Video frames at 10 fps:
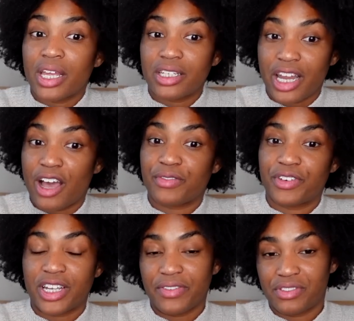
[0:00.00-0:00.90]
Now,
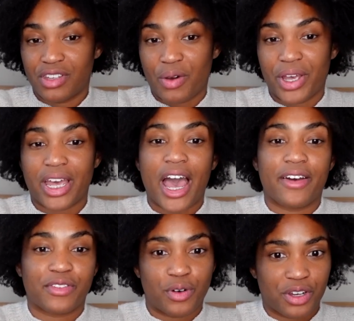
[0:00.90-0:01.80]
for gift sewing, I
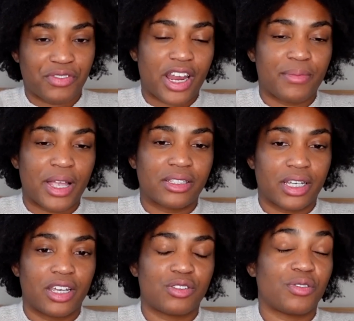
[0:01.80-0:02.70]
of course recommend
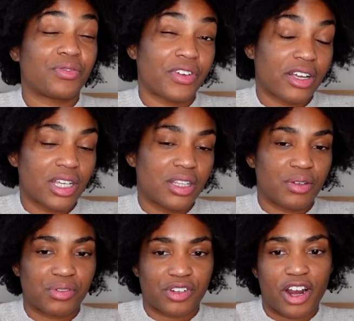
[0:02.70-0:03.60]
sticking to fairly
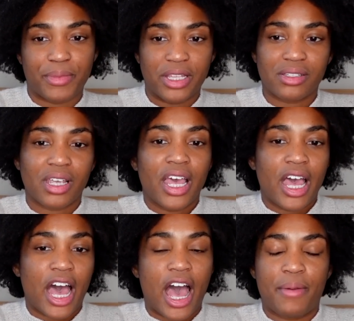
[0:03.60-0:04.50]
loose garments,
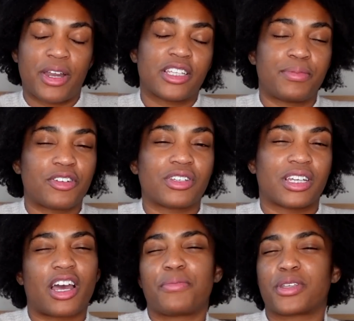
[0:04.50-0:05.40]
and especially
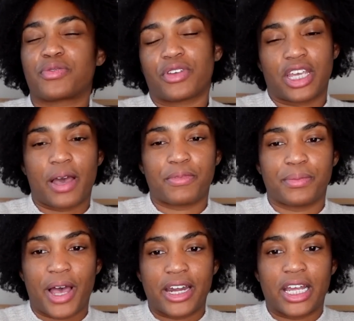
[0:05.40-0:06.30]
garments for the upper
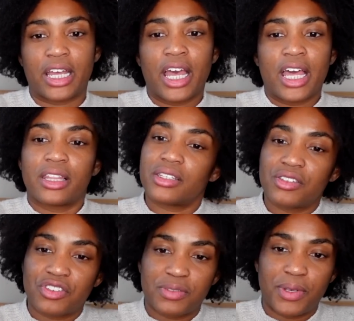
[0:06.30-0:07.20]
body. This
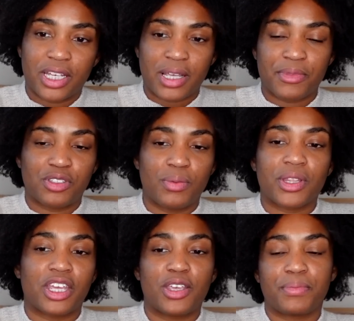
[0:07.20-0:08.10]
is just because I'm assuming
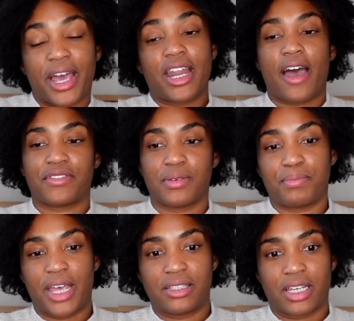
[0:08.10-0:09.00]
that you might have some
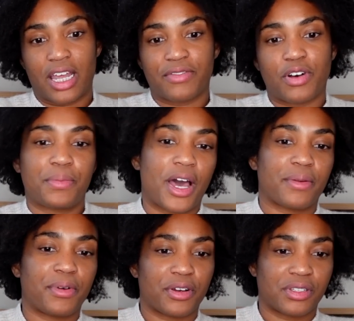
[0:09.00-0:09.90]
basic info about a
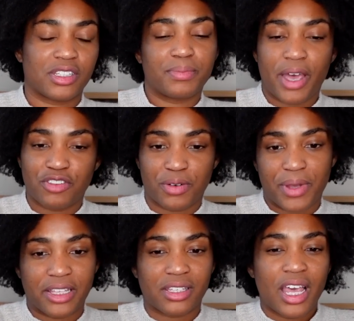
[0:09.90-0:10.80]
person's
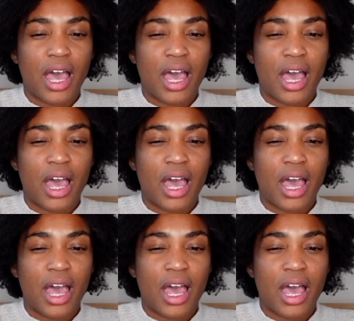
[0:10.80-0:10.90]
measurements,